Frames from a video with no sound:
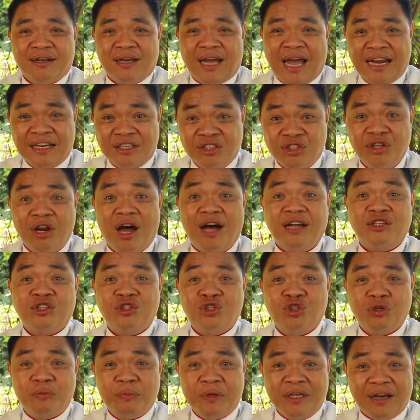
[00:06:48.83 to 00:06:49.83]
and not
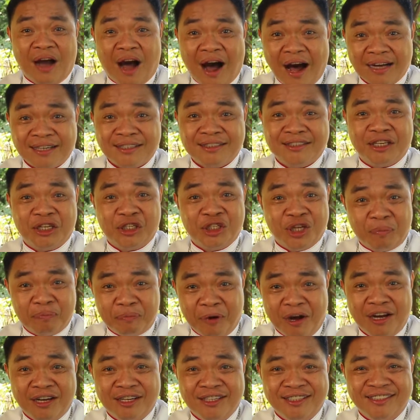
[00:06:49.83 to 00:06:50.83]
to be acted
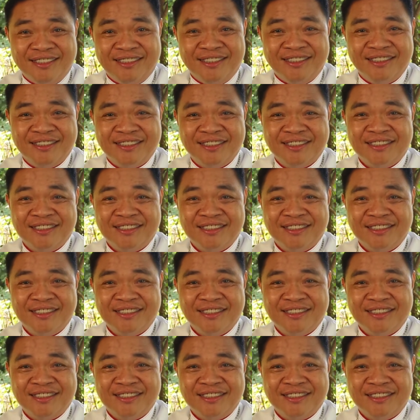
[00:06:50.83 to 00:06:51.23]
upon.